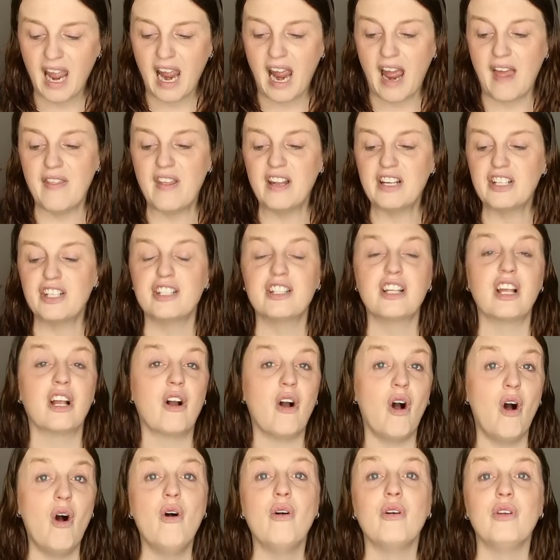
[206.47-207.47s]
And then she's
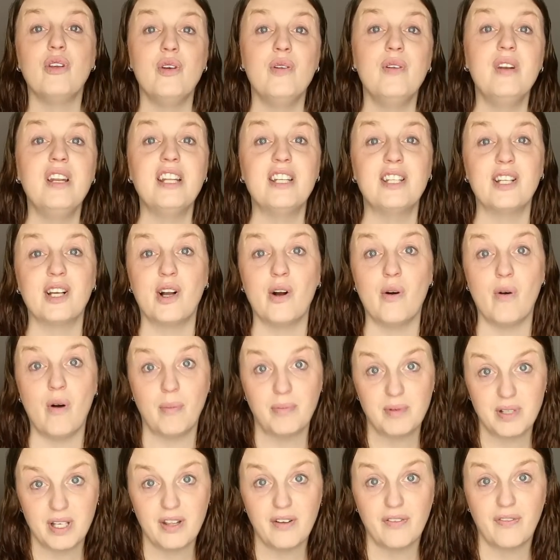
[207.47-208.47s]
like, oh, you need to go
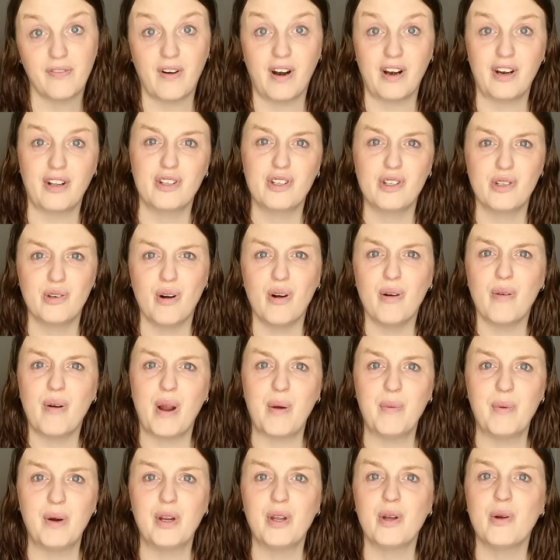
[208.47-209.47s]
up to the front of the store
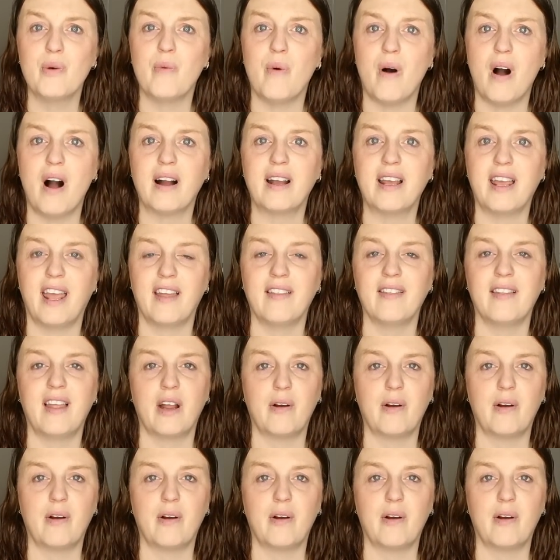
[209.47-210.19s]
right where you walk in,